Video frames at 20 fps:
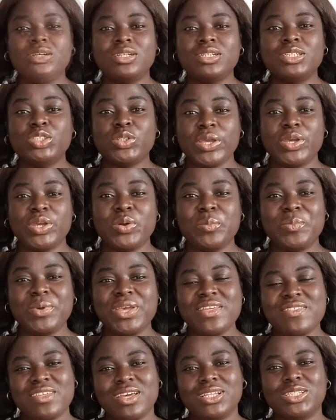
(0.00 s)
So it could
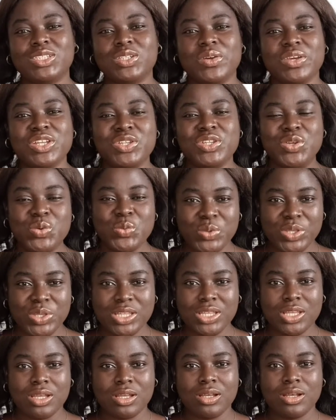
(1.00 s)
be that you're a new week,
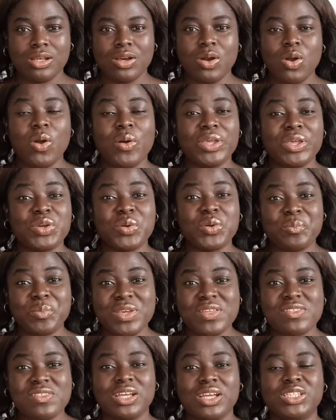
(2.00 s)
or it could be
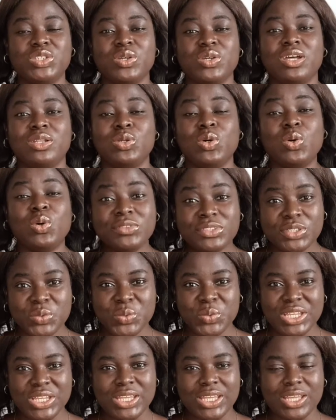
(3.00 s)
that you're an older
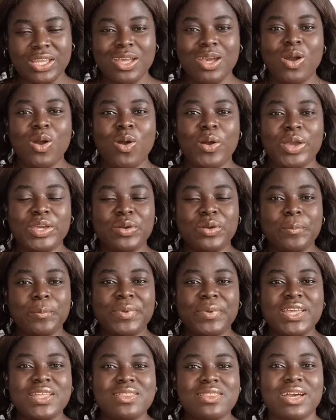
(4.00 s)
week, or it could
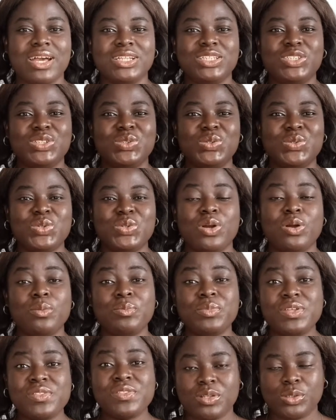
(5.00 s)
be that you're
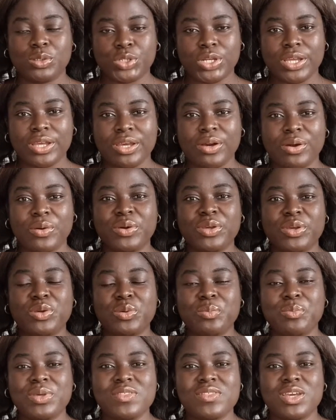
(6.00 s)
opening the trial, or it
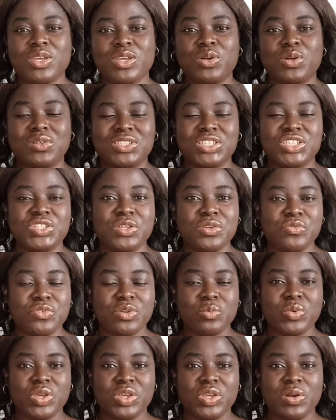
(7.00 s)
could be that you're continuing
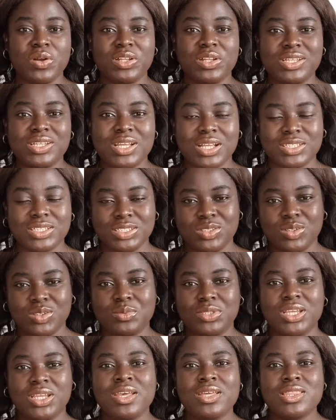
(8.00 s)
from where your colleague has
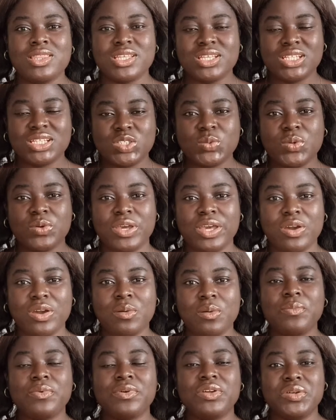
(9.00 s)
stopped. This will
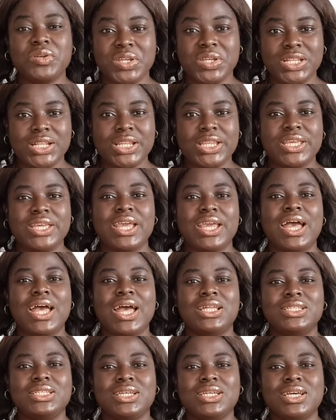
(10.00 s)
help greatly,
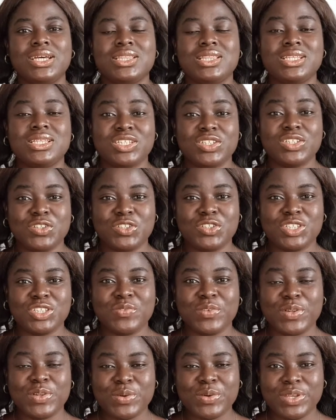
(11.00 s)
and this is not just
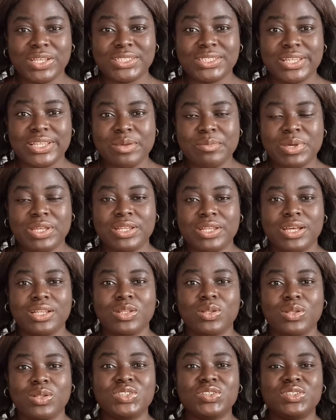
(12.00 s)
for lawyers. Laymen and
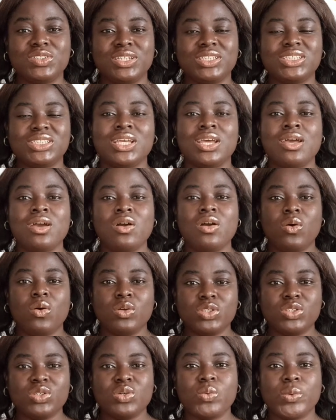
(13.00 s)
law students
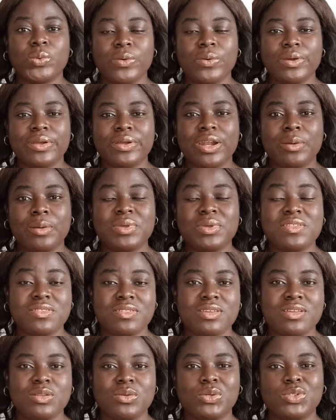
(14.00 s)
also will grab a
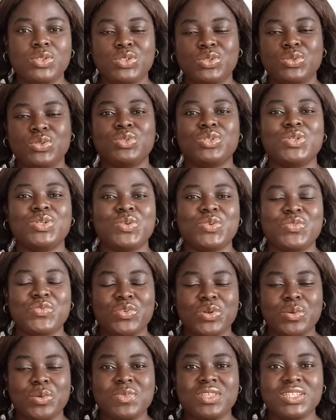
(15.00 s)
thing or two
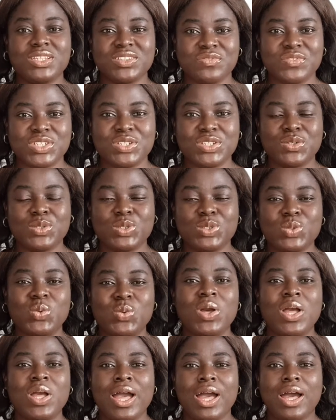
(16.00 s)
from this video.
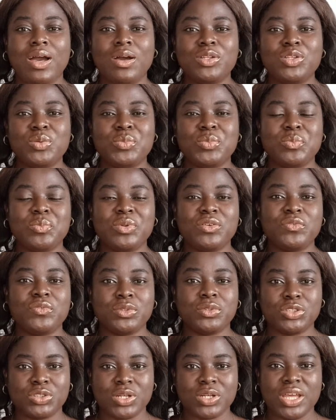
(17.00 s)
So how do you prepare
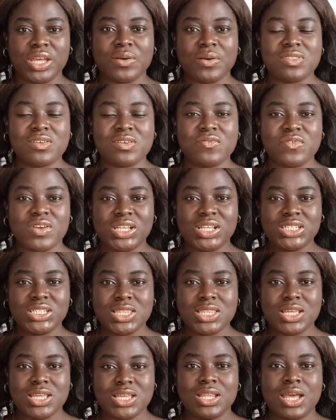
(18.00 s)
for trial? The first
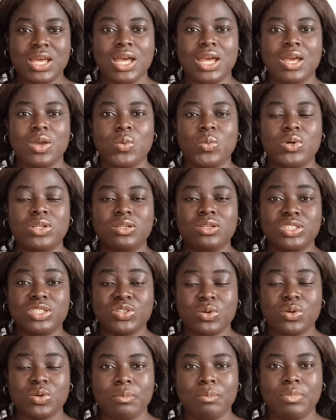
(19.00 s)
thing I want to
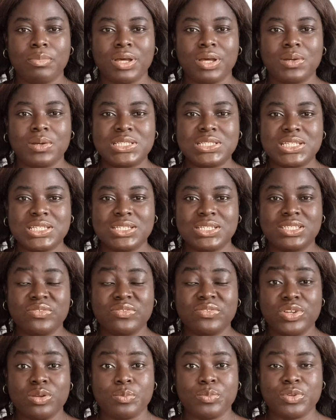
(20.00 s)
talk about is
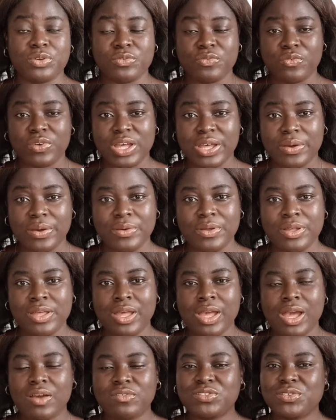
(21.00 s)
read up your file.
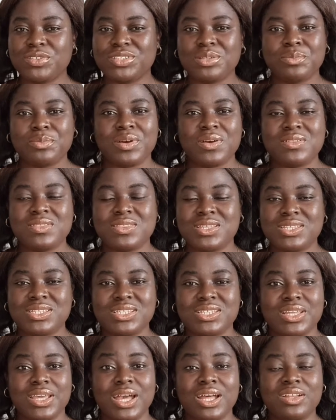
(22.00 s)
I've talked about this
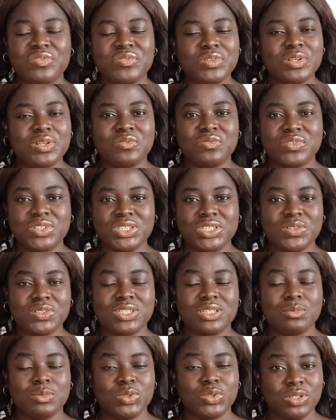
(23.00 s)
in a handful of videos
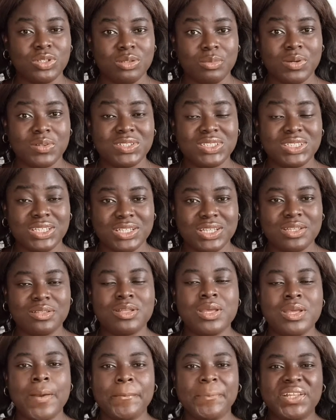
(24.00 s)
and I'm talking about it again.
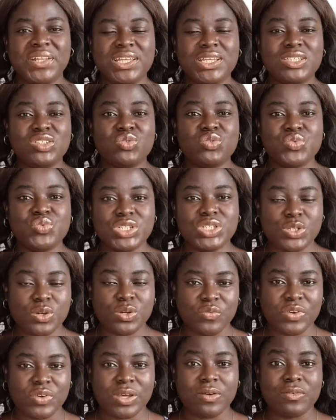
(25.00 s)
Please read your
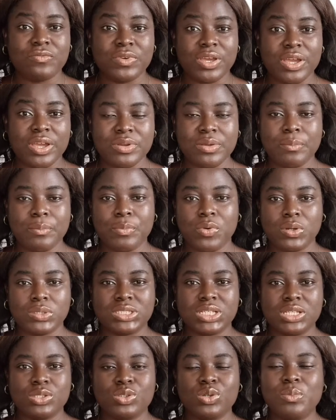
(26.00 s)
file. Very
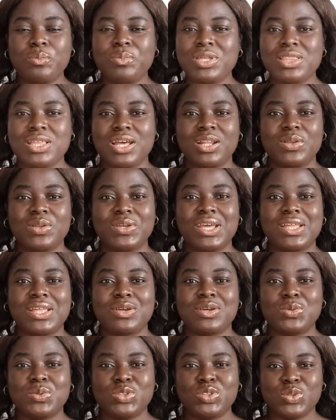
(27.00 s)
important. Don't be that lawyer
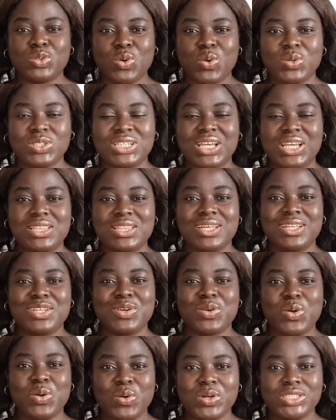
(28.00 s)
that goes to court and then
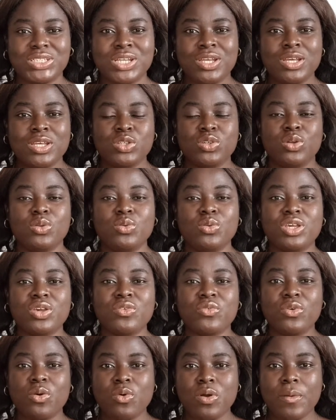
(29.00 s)
in court you're looking
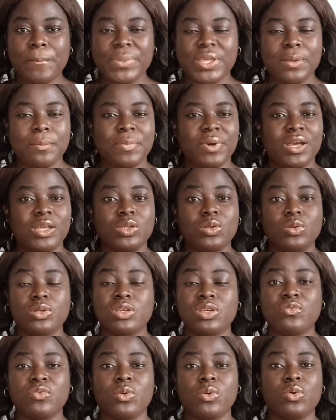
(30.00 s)
for one paper, you're
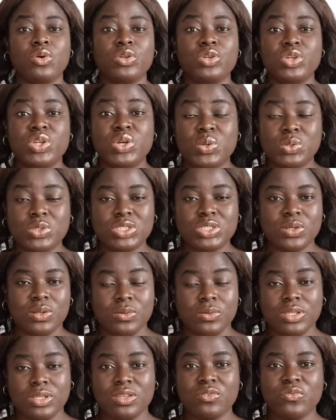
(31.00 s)
looking for one note, you're
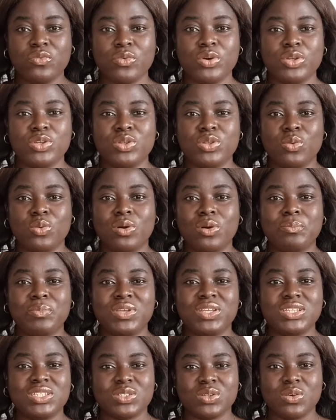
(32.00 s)
looking for one
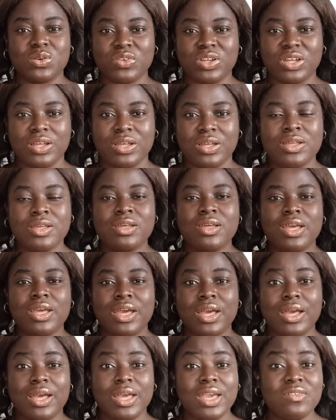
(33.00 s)
piece of
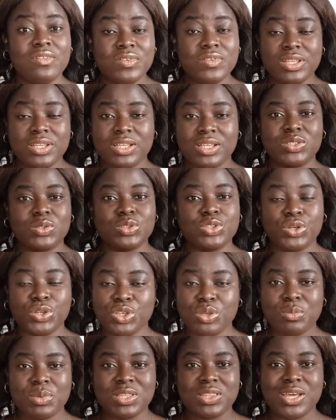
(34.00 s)
evidence or
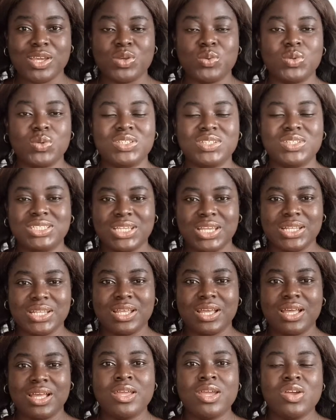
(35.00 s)
document that you want to
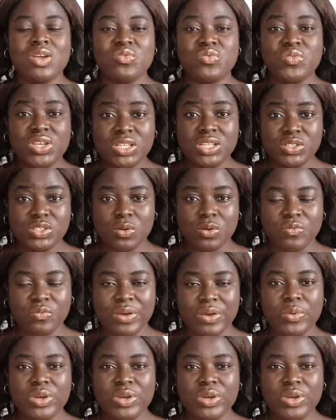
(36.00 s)
tender. Read your file.